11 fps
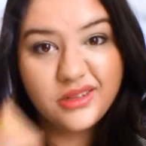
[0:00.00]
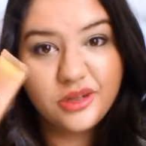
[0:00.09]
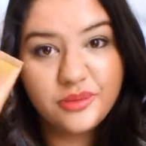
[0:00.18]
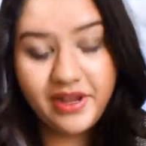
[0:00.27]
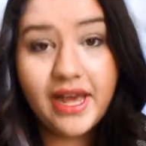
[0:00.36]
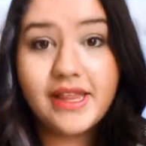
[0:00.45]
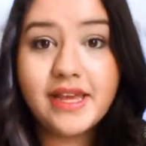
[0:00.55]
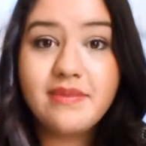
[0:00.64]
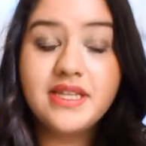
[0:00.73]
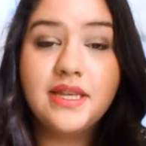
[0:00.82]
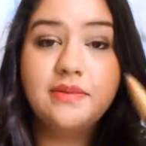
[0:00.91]
oops. Yeah, I like
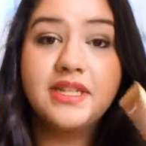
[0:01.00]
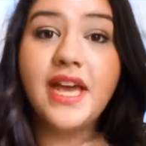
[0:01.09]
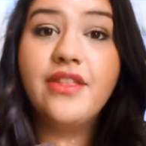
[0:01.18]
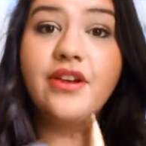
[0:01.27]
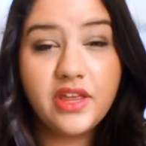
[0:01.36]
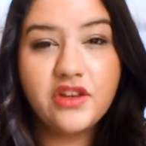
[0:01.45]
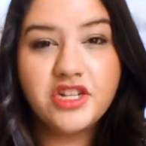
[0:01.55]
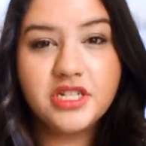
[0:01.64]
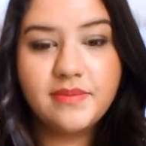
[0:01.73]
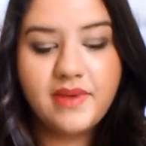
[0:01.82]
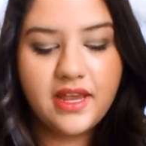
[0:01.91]
mixing them together just
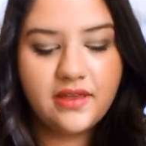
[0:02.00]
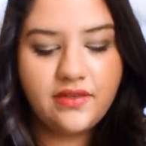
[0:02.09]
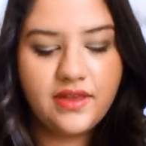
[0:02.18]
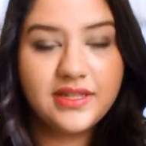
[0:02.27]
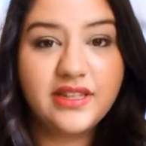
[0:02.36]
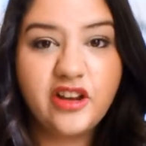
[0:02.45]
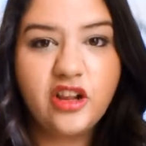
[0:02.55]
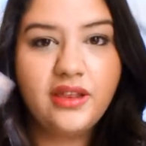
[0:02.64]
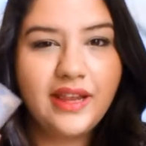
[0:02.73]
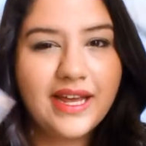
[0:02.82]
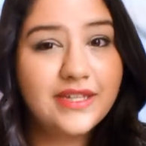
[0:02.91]
to make this a little
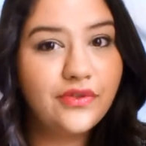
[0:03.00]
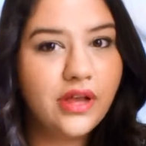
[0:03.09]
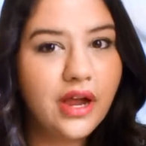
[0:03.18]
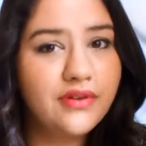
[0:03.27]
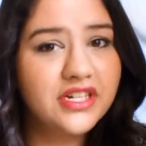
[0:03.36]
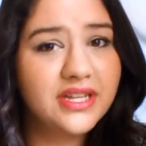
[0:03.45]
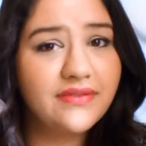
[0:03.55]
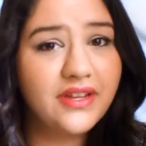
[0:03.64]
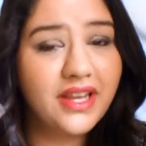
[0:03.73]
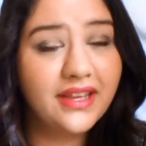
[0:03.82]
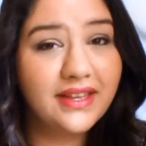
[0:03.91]
less full coverage, because I
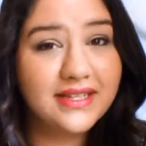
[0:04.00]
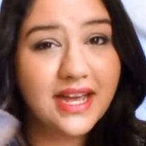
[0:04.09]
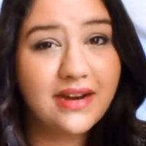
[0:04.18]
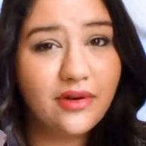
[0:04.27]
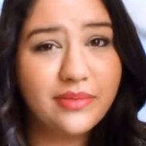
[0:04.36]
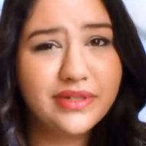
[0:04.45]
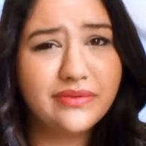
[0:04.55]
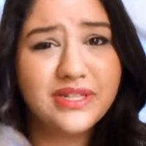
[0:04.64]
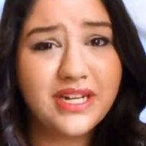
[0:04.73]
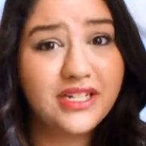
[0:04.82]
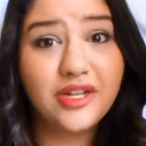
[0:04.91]
feel like that's kind of almost the reason
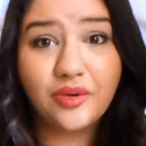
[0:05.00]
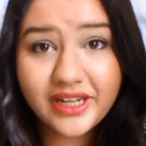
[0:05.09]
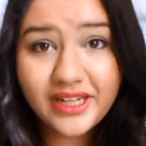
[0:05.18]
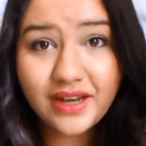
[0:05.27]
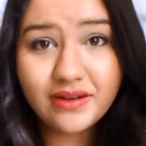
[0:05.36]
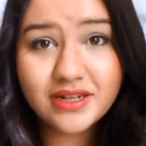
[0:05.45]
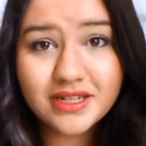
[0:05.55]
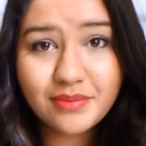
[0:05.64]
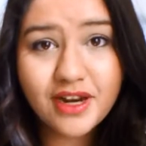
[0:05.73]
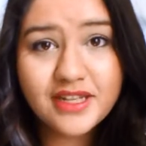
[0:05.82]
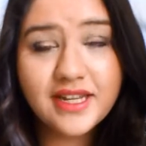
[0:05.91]
I don't like it, which is
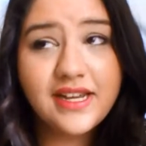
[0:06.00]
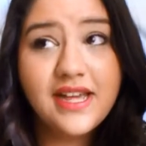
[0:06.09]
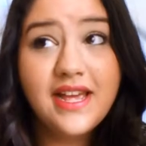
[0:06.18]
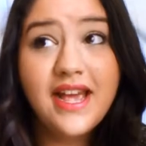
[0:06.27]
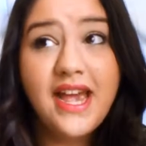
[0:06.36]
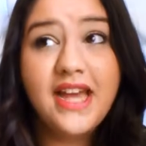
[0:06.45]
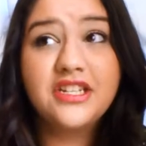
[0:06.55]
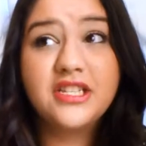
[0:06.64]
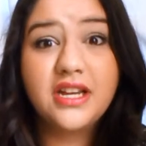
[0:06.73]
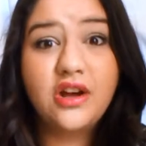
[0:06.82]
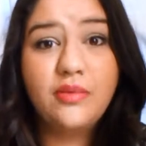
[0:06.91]
surprising. It's just,
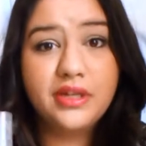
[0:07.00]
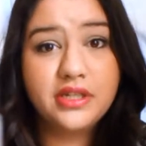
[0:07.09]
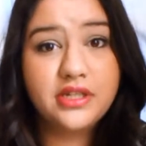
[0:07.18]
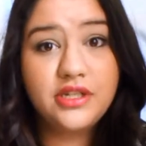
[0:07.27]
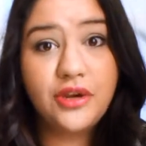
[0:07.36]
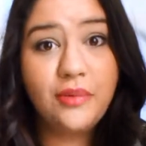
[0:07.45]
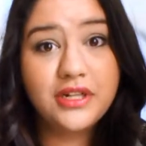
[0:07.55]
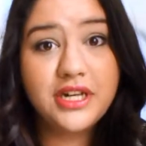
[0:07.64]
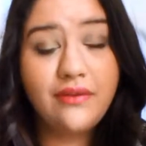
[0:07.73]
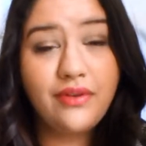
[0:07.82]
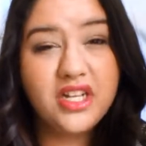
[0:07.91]
like, almost too much
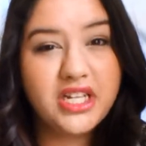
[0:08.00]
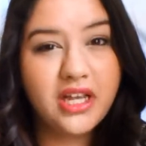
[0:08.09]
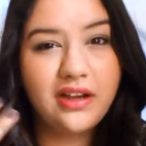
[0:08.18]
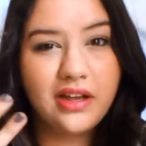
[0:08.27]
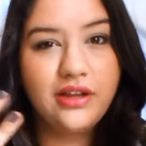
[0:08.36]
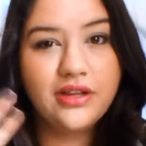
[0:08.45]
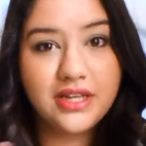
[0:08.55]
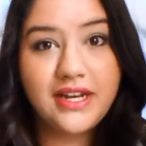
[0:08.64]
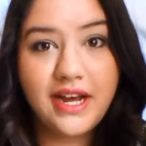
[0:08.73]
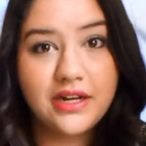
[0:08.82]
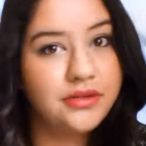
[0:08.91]
coverage. Like, it looks
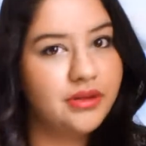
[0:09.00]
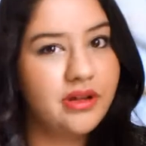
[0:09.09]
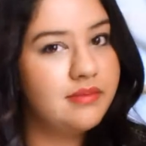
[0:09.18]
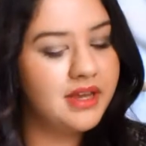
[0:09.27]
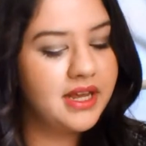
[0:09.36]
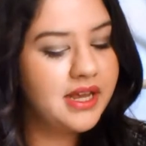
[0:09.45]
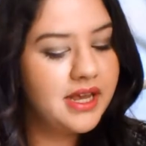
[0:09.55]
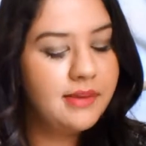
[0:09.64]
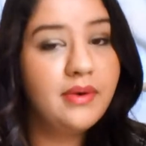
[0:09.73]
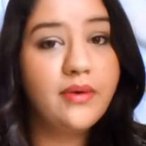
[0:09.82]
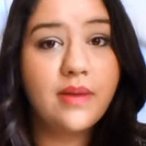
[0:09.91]
unnatural on me.
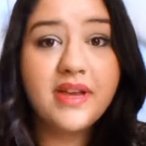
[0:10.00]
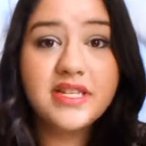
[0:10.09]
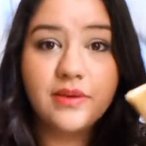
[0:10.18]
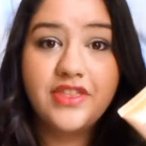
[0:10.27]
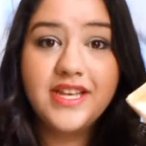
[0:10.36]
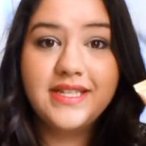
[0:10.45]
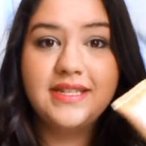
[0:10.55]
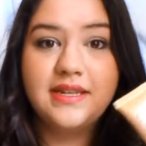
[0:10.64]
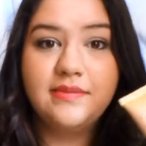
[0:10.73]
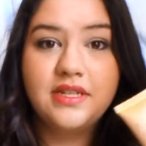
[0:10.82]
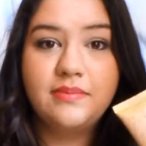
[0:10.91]
But when I mix it with this, it
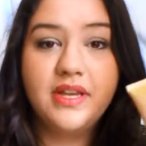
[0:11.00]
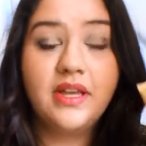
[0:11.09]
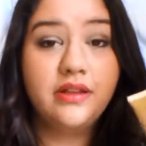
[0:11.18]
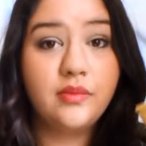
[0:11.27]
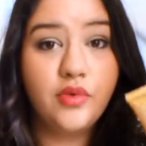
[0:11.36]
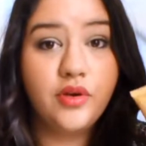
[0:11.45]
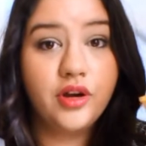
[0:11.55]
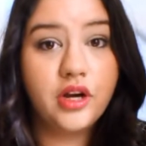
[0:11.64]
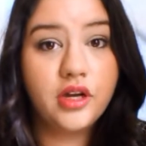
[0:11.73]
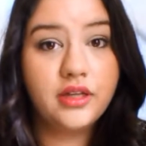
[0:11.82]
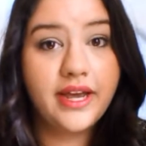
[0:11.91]
seems to be a little
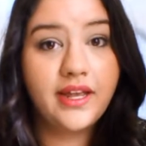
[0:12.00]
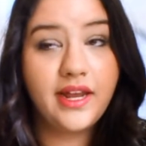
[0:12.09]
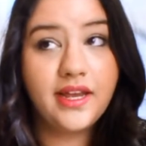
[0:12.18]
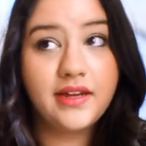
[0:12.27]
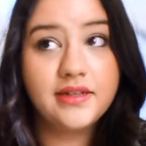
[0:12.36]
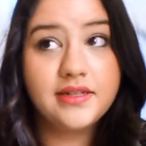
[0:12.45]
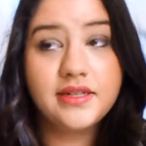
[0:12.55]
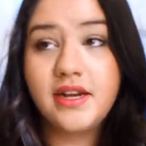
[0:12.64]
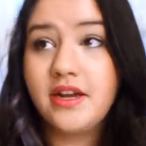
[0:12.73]
more light and